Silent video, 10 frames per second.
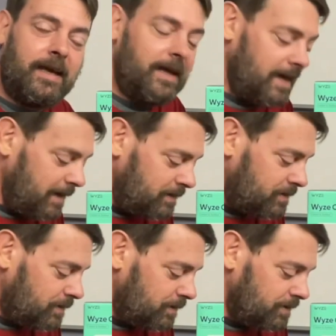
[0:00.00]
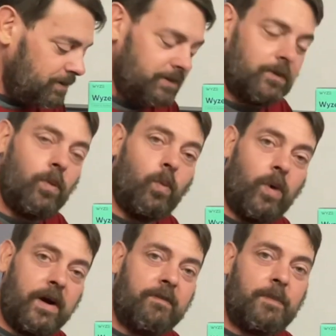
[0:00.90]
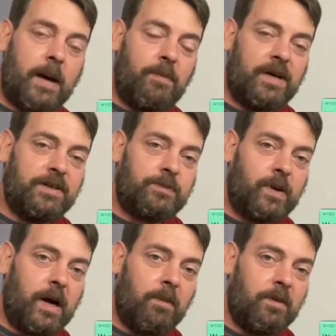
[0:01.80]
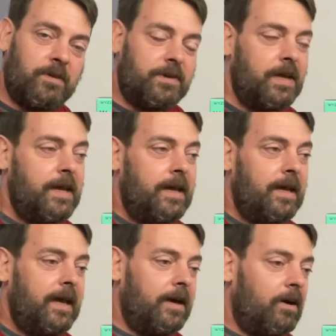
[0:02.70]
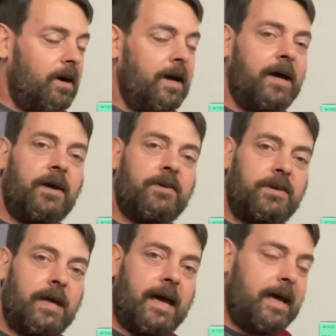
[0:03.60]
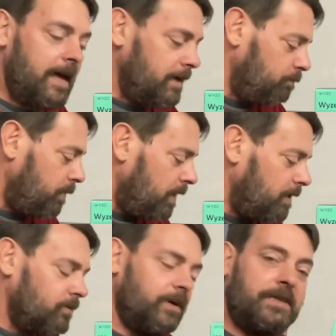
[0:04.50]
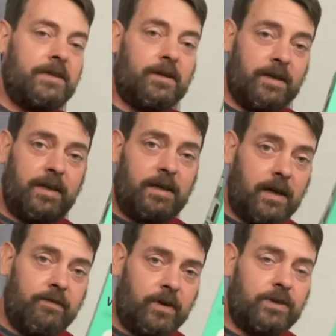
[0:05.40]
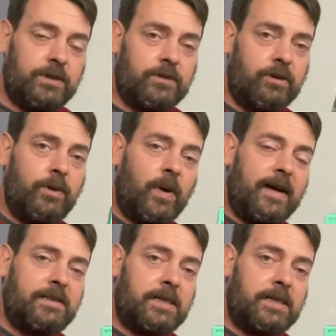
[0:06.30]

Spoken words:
answers one of my biggest problems. At our house, I had bought recently a version 3 Wyze